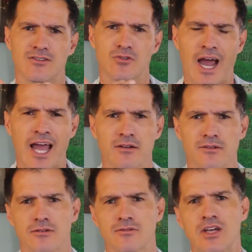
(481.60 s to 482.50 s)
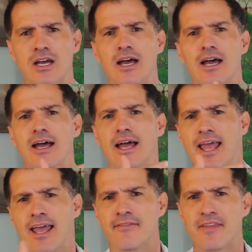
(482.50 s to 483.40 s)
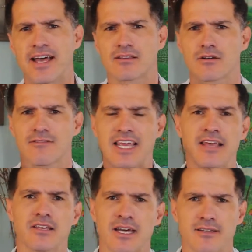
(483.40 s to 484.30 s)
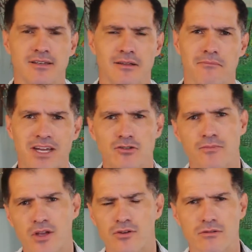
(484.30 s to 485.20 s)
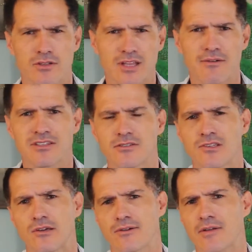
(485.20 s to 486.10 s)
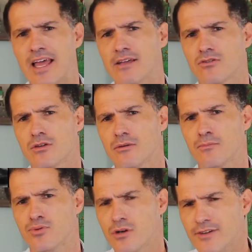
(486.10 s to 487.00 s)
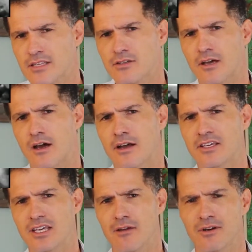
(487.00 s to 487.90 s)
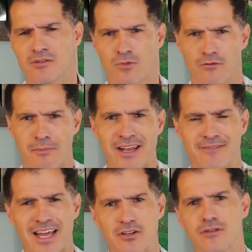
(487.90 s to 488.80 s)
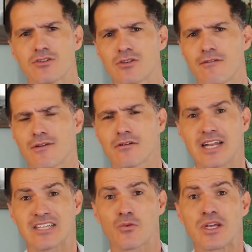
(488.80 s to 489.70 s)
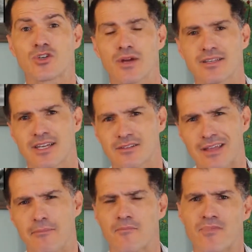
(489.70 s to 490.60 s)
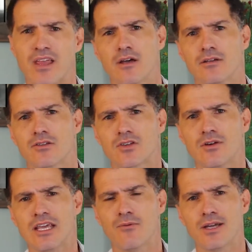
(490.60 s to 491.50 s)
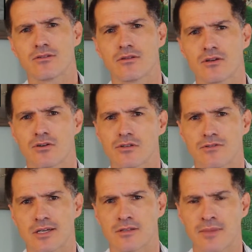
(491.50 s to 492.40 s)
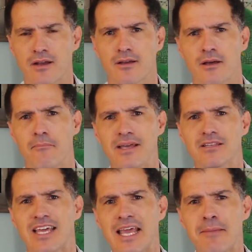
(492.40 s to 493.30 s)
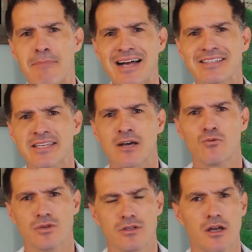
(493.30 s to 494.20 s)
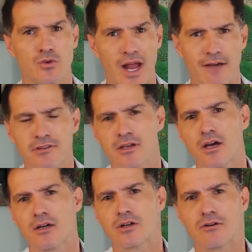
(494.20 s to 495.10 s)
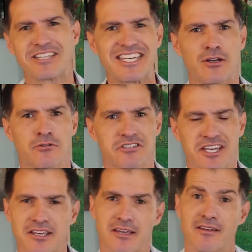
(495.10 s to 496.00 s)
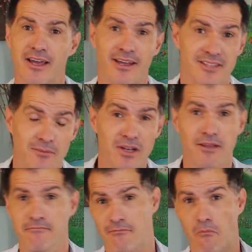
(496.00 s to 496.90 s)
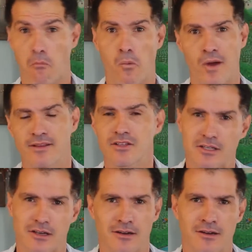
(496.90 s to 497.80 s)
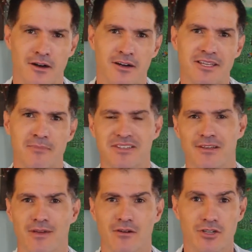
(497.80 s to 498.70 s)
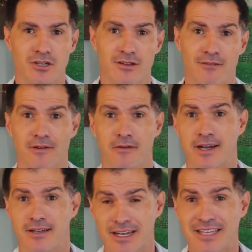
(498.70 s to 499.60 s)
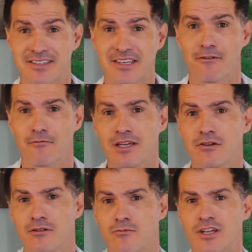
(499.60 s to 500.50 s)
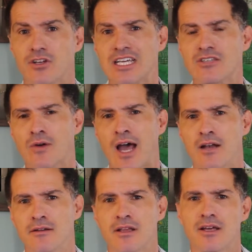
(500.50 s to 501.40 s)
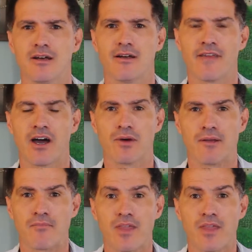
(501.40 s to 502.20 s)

Easter Islanders and that of the Incas in Machu Picchu. So that was his theory. And to prove it, uh, he was more of a man of action, so he figured, let's retrace that step. So he went to the coast of South America and built a balsa wood raft called the Kon-Tiki, and simply went uh, on the Pacific Ocean and figured out, let's see if we could reach Easter Island that way.